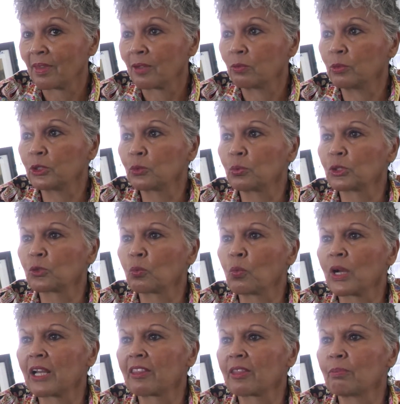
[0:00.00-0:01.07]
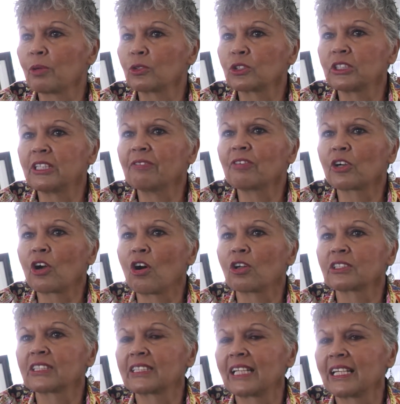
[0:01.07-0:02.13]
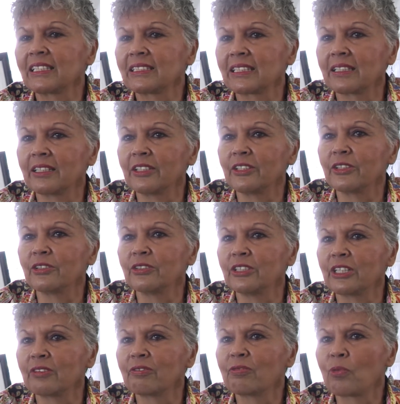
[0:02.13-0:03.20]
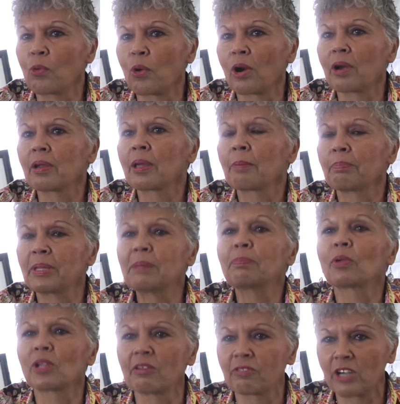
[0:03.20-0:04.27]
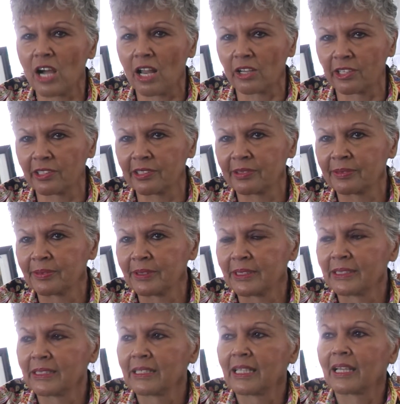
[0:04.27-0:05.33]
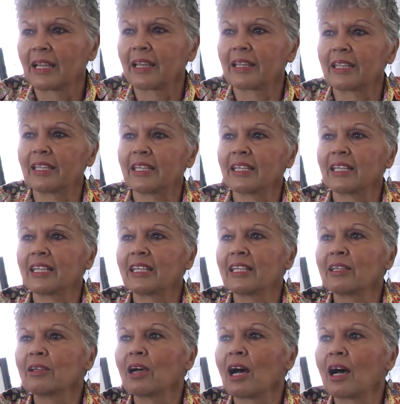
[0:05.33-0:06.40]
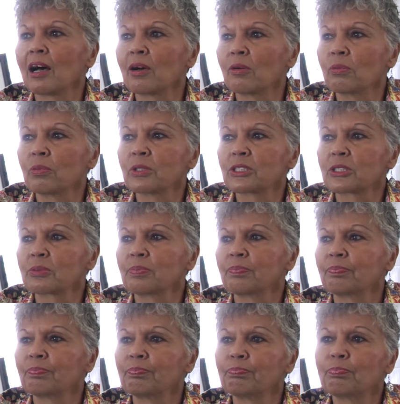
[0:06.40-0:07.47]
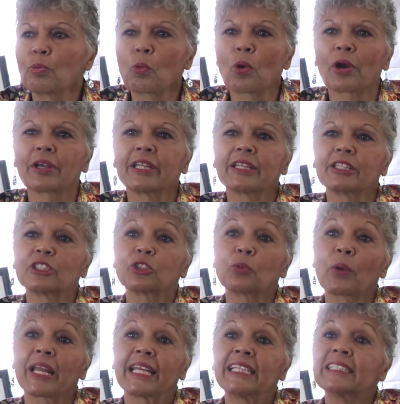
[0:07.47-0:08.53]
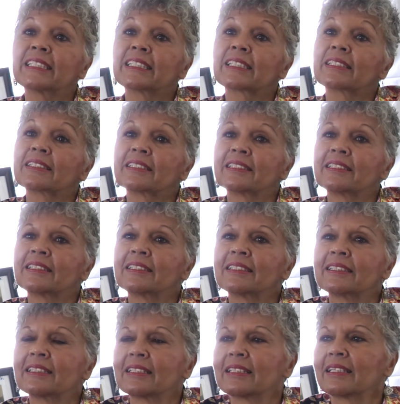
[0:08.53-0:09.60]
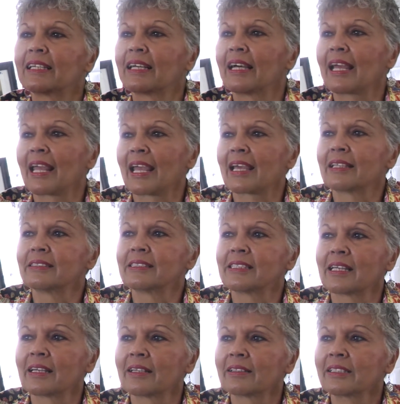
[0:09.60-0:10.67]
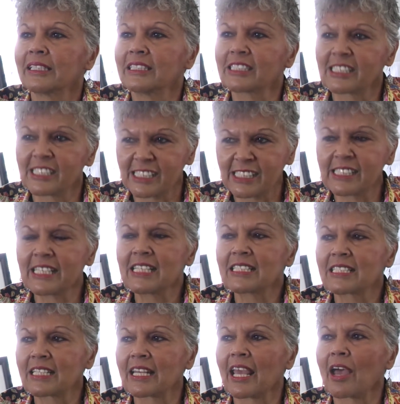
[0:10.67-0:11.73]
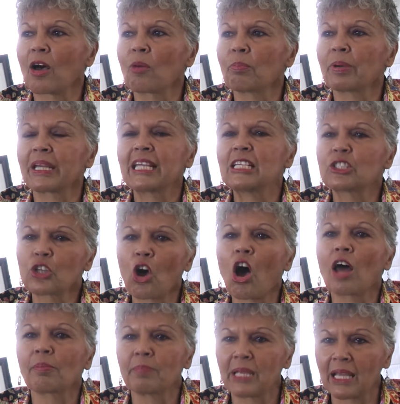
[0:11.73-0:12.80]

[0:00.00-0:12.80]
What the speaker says: which was one of the most difficult states in the Union for people of color. He was born in the 20s, and he's deceased now, but he taught me